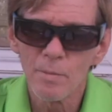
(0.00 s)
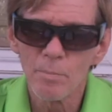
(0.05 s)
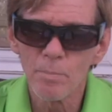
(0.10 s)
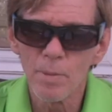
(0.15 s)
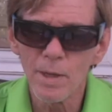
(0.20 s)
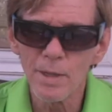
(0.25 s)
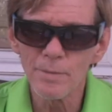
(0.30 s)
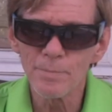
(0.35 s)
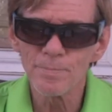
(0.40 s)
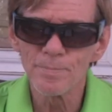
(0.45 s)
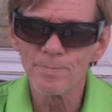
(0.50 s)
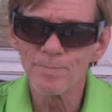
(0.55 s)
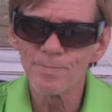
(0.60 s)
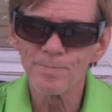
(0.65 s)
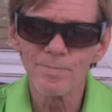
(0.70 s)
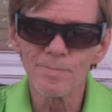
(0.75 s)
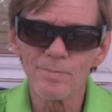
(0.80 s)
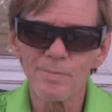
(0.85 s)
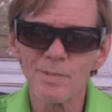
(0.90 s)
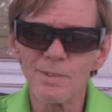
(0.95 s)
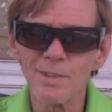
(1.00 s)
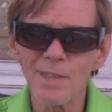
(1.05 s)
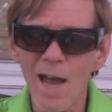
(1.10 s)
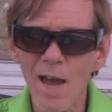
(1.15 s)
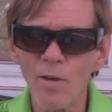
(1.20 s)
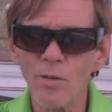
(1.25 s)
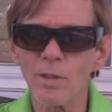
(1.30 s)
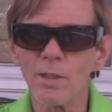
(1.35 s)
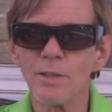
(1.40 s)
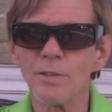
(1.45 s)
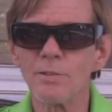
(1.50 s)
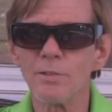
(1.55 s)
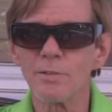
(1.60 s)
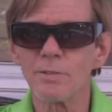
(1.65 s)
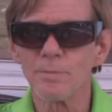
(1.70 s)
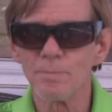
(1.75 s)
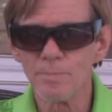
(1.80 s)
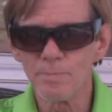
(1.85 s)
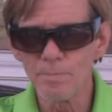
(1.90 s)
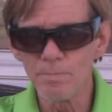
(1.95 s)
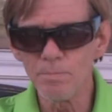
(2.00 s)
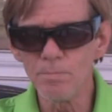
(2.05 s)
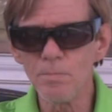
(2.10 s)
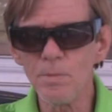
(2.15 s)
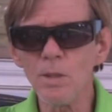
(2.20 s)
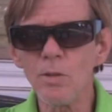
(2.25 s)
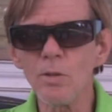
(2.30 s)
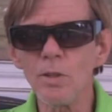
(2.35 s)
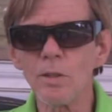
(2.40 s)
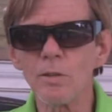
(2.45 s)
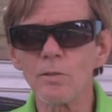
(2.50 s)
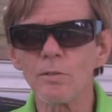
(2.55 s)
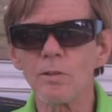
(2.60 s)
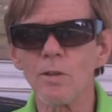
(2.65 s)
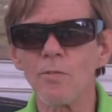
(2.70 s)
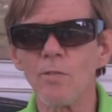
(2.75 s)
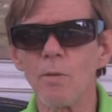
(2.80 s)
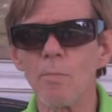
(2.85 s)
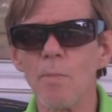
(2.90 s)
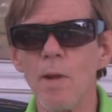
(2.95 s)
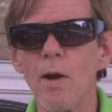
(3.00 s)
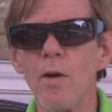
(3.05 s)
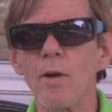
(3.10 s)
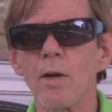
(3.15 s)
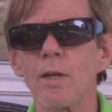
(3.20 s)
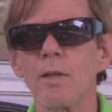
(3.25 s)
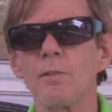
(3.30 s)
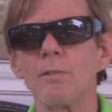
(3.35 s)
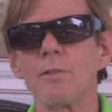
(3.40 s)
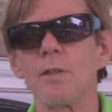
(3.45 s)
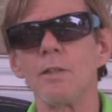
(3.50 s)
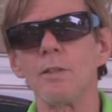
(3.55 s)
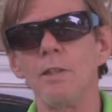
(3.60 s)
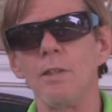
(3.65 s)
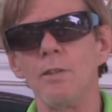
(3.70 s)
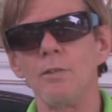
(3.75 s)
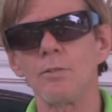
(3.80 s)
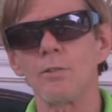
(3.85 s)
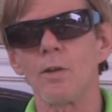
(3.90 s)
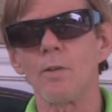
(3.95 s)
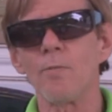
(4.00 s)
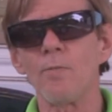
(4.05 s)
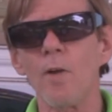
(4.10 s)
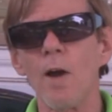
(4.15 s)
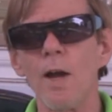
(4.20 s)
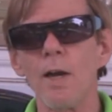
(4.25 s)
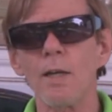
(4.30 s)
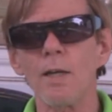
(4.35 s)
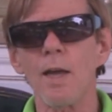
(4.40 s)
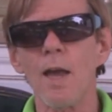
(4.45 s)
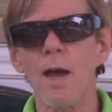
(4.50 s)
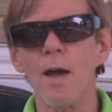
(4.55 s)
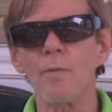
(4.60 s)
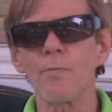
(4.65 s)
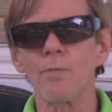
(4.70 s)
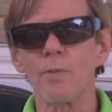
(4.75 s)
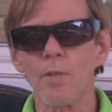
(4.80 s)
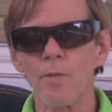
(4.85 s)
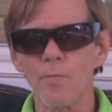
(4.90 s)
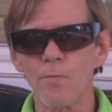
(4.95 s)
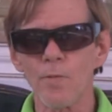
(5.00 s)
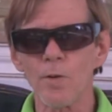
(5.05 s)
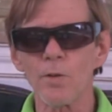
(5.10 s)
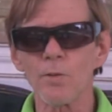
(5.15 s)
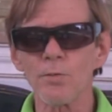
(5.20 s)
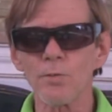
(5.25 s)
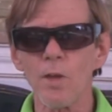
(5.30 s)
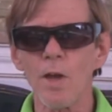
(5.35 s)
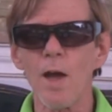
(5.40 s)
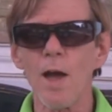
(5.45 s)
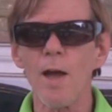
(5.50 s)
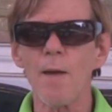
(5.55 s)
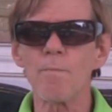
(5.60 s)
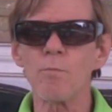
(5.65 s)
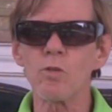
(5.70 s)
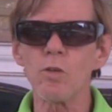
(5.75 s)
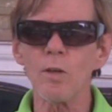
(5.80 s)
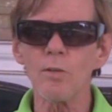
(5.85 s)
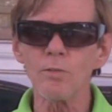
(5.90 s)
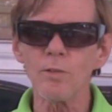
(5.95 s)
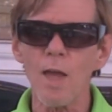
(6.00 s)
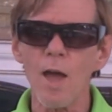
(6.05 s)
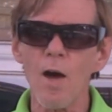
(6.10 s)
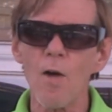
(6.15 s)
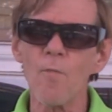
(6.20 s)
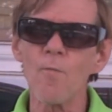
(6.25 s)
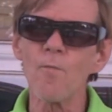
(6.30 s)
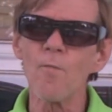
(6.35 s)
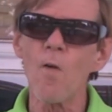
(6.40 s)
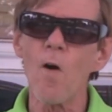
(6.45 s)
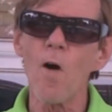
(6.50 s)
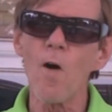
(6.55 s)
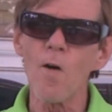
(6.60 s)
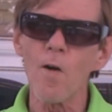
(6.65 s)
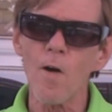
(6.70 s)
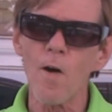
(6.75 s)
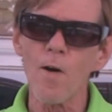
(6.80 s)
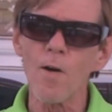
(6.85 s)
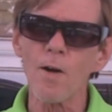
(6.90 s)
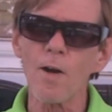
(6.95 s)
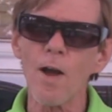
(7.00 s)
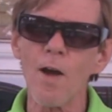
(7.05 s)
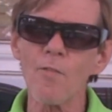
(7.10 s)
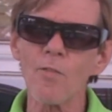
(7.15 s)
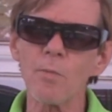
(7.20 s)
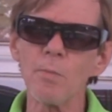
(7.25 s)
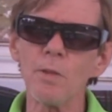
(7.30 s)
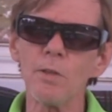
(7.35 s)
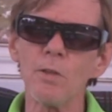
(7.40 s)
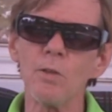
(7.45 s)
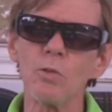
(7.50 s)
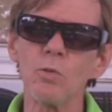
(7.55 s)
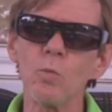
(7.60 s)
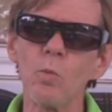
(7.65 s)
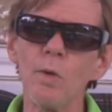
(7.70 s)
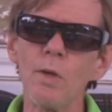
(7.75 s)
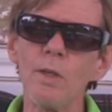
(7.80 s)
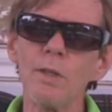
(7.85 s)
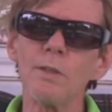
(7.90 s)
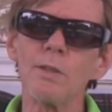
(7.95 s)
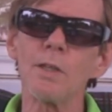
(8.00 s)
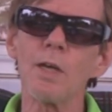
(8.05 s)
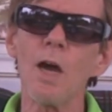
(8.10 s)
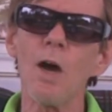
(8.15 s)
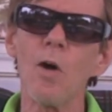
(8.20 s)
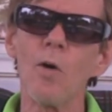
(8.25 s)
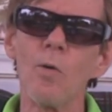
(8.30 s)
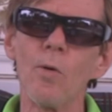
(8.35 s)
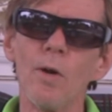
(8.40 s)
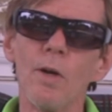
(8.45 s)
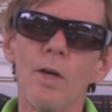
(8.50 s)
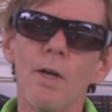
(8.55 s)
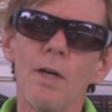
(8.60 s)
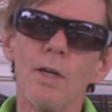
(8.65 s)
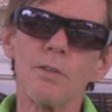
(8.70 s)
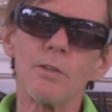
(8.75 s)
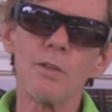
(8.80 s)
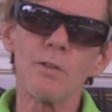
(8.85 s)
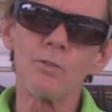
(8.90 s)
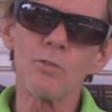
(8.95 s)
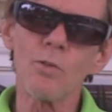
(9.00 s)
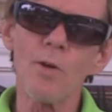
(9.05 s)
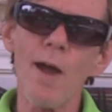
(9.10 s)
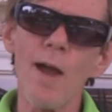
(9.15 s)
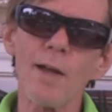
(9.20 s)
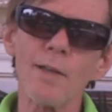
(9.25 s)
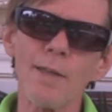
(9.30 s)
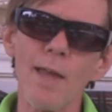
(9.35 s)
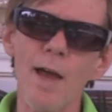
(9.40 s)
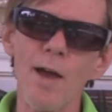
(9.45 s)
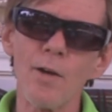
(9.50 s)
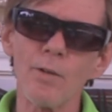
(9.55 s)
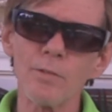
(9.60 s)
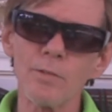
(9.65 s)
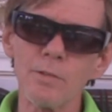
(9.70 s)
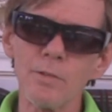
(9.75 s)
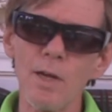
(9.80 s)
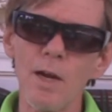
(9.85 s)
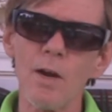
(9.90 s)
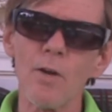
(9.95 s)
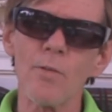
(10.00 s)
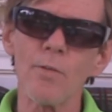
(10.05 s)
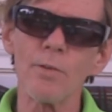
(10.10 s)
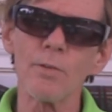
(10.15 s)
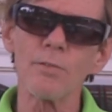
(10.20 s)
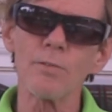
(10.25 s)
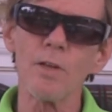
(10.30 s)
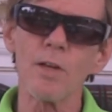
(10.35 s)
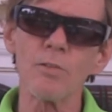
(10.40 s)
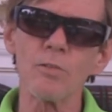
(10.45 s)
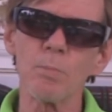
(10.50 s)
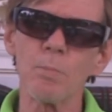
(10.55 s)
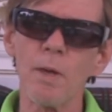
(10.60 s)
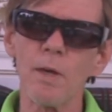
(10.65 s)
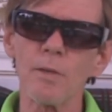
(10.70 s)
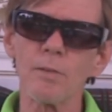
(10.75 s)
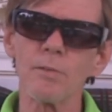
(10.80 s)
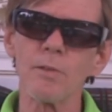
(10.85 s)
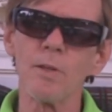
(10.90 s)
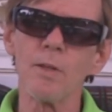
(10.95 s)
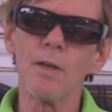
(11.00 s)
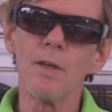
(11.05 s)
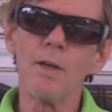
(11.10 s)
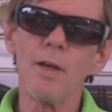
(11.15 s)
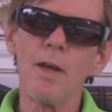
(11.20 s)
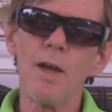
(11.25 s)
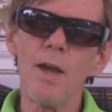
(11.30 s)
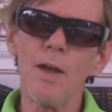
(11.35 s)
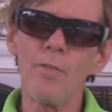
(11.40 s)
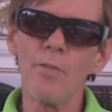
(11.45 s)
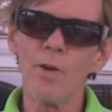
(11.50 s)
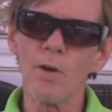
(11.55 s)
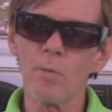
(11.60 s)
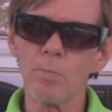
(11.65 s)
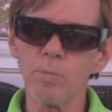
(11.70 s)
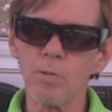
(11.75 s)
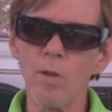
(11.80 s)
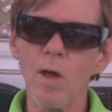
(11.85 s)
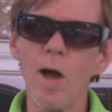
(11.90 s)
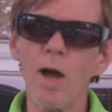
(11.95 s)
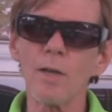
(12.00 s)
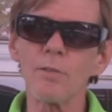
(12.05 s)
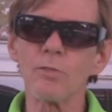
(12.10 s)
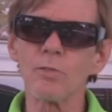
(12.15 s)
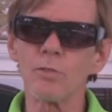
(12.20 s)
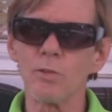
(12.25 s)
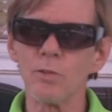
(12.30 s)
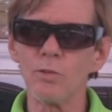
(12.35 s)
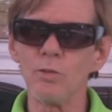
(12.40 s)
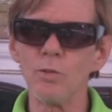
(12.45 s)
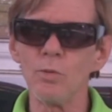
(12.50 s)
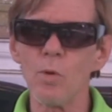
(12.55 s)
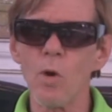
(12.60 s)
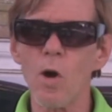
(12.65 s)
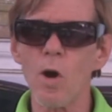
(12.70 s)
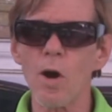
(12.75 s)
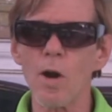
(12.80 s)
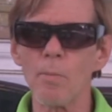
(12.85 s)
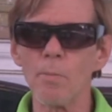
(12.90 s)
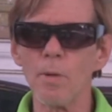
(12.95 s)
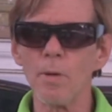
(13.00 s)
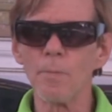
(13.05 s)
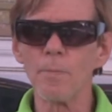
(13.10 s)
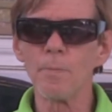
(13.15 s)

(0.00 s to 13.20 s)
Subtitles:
But doubtless, millions of Americans at least are finding out for the first time just how far our government is willing to go to track down terrorist suspects and their plots to do harm.